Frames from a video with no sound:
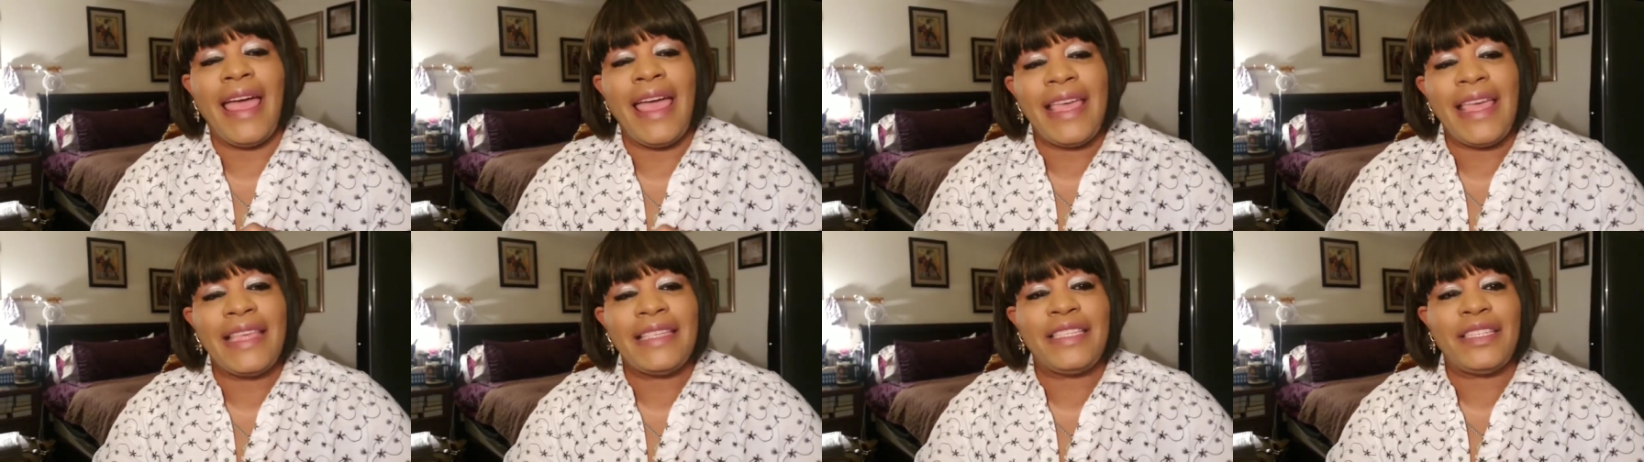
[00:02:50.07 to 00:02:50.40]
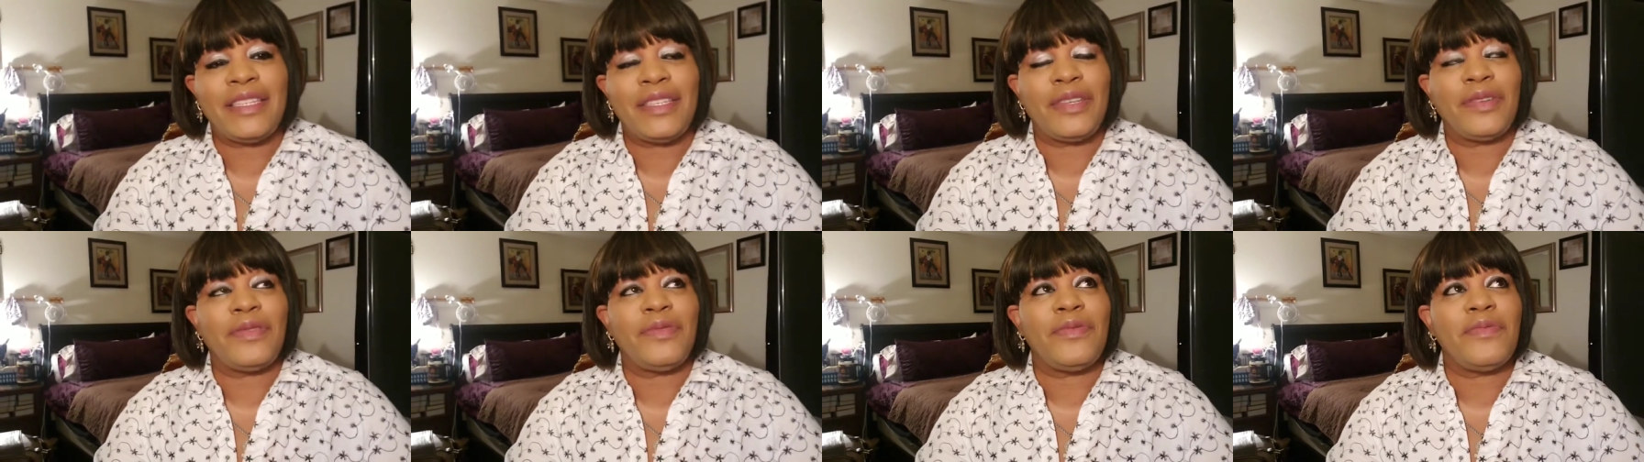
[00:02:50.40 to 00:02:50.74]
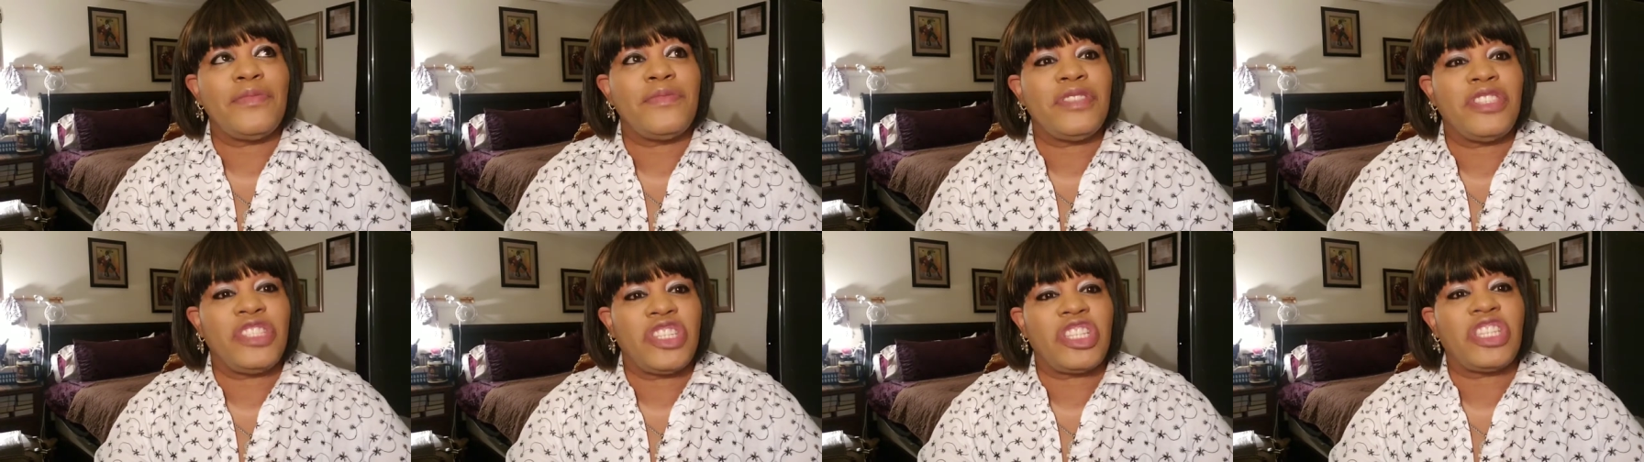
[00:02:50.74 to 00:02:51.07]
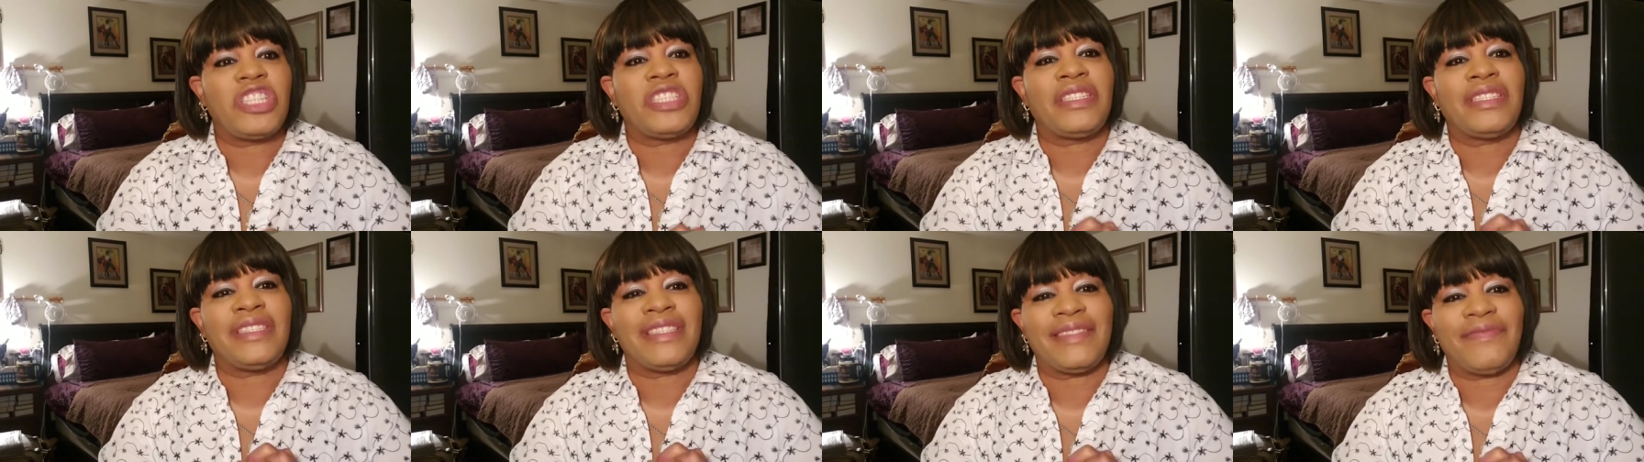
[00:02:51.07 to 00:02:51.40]
is to
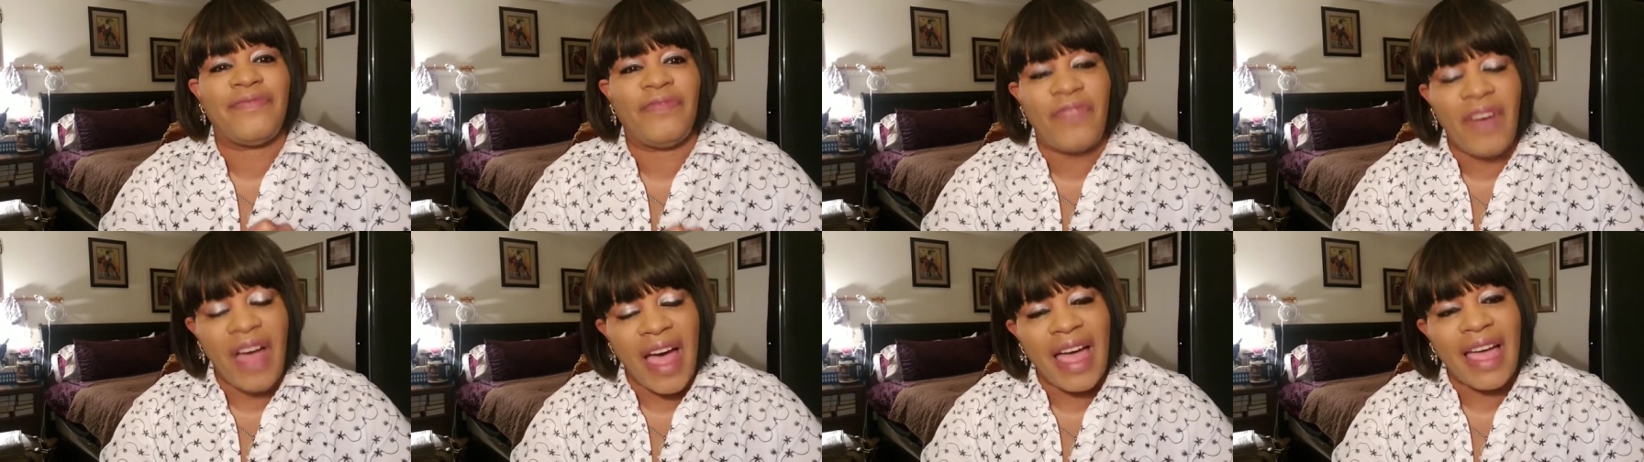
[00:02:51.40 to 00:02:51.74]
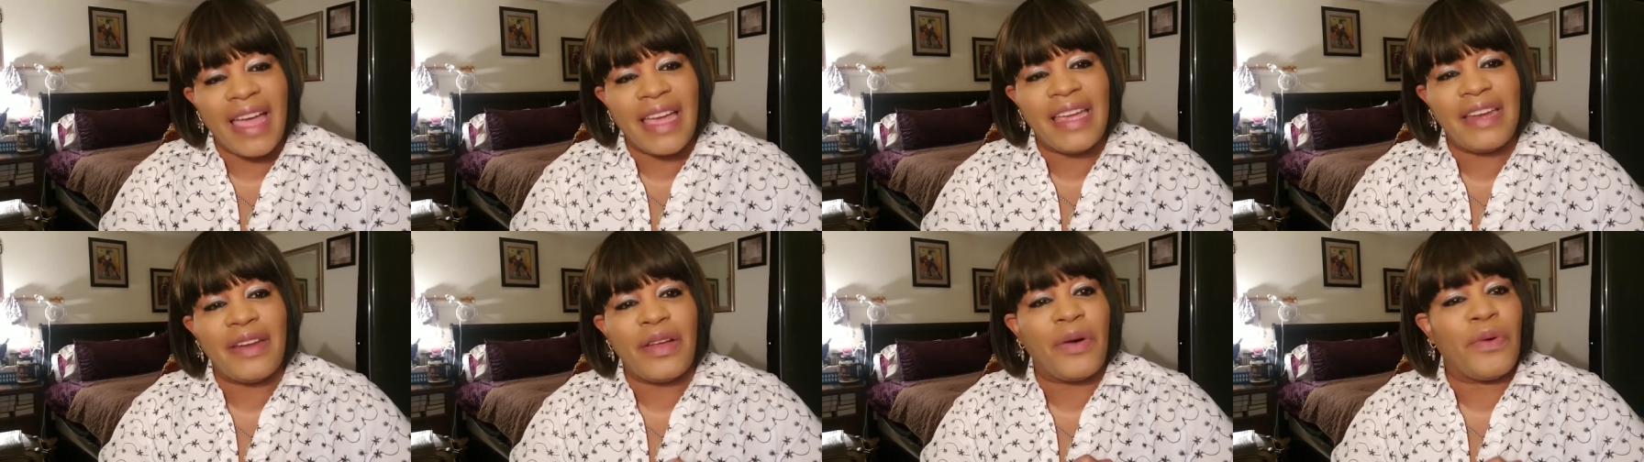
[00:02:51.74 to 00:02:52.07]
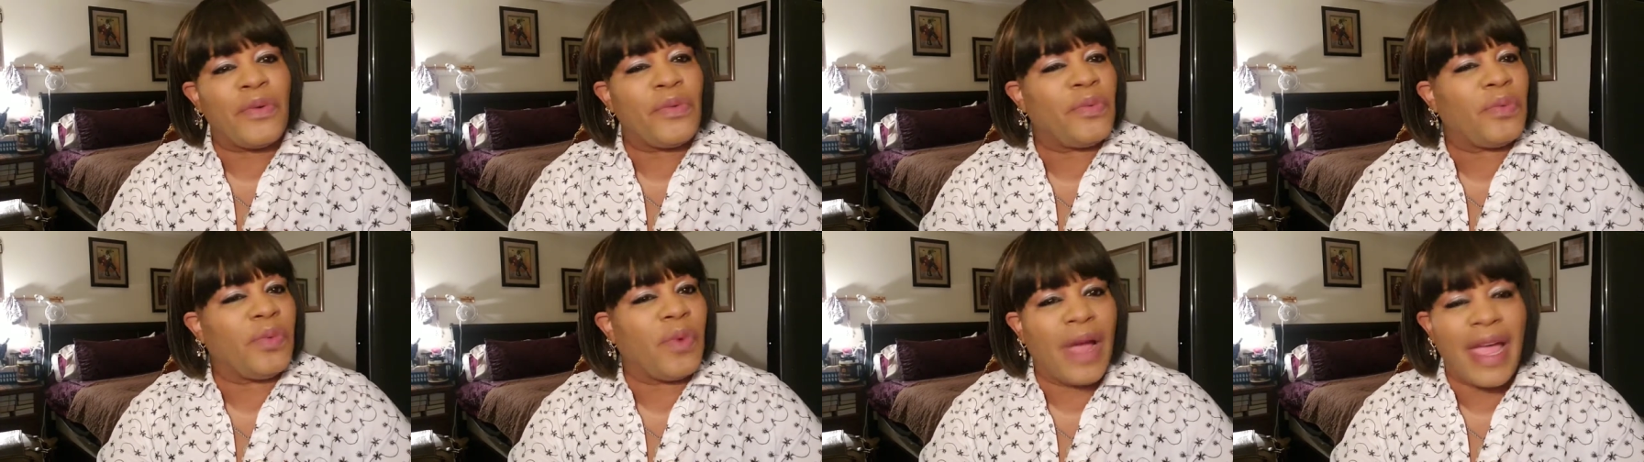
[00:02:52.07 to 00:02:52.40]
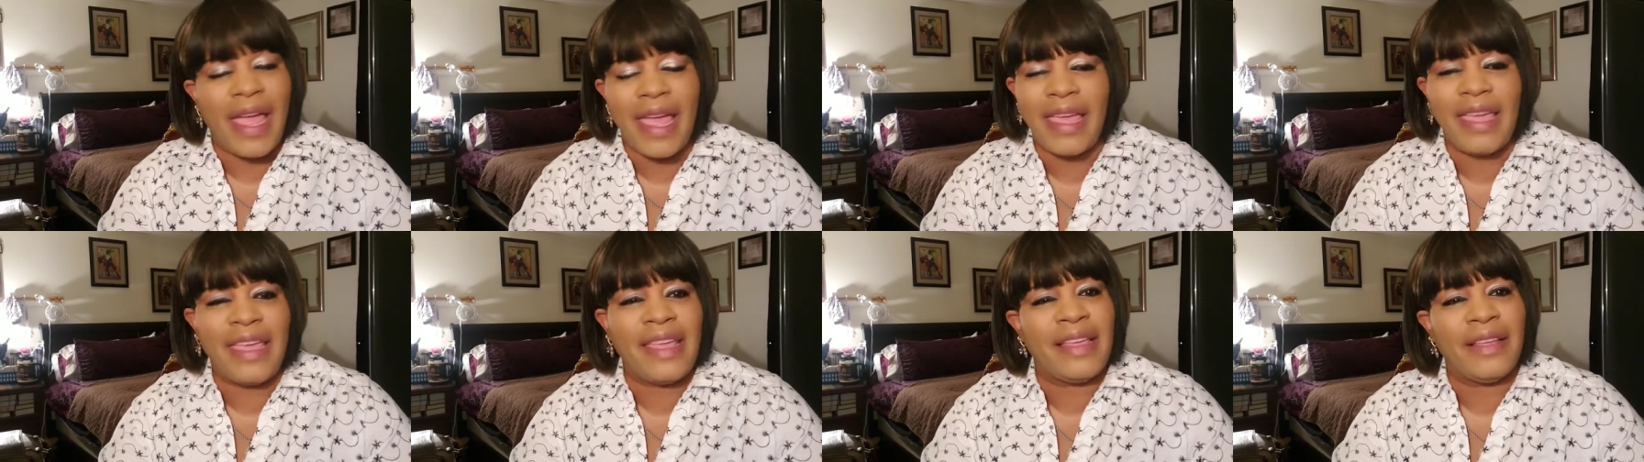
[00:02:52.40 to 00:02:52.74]
just find a
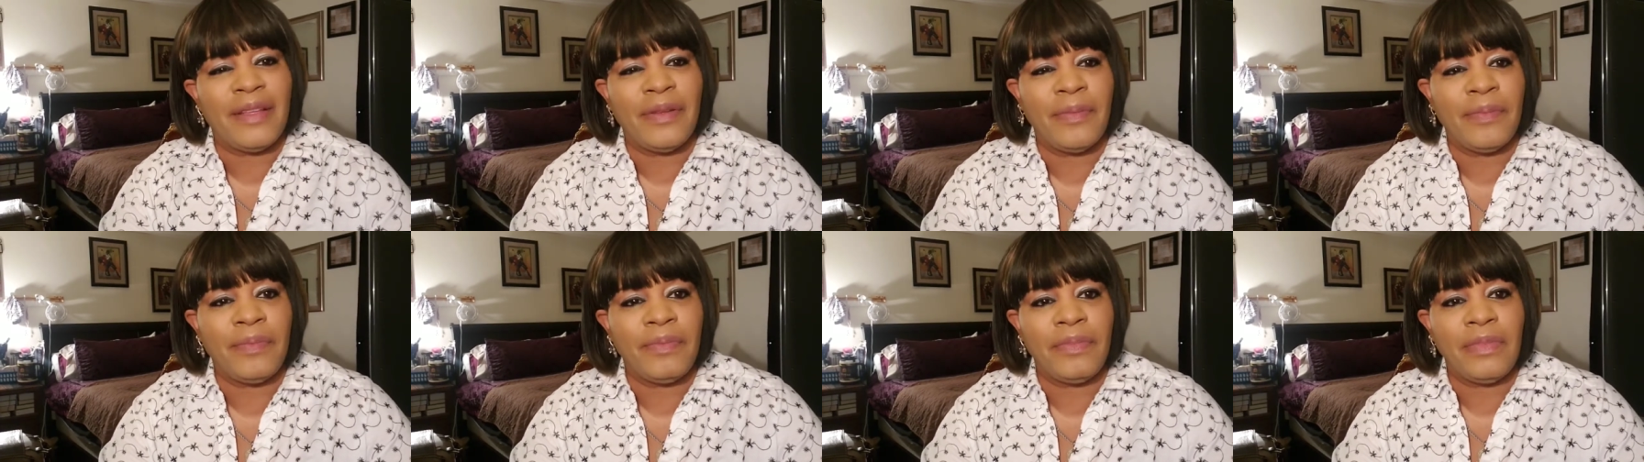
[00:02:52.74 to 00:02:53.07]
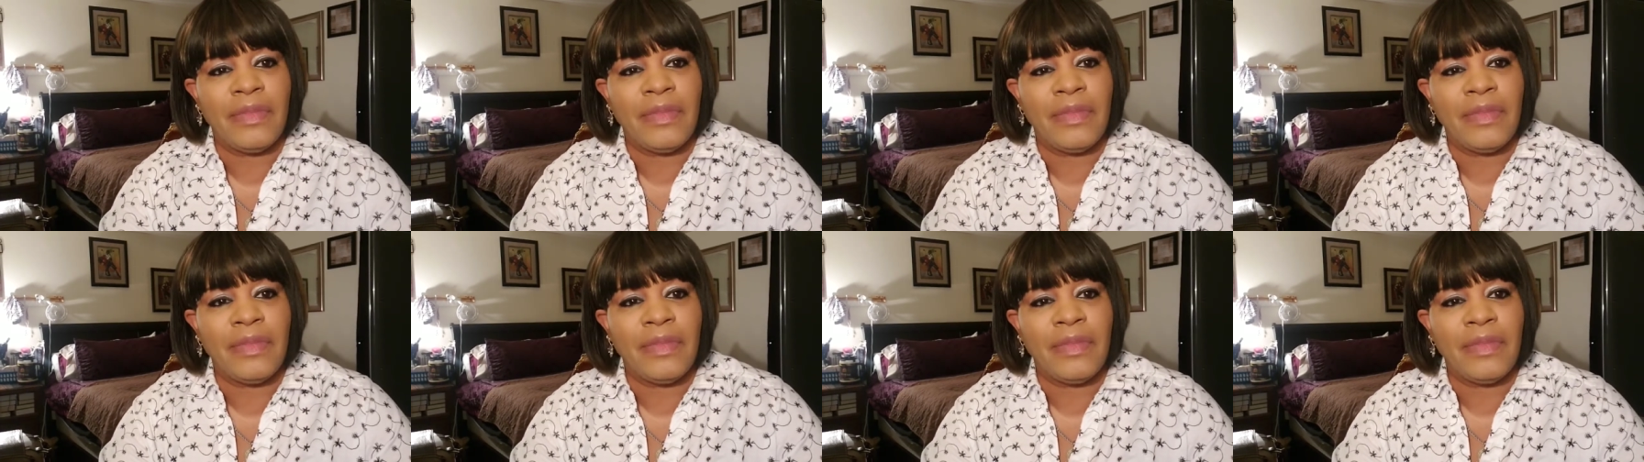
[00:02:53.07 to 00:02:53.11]
way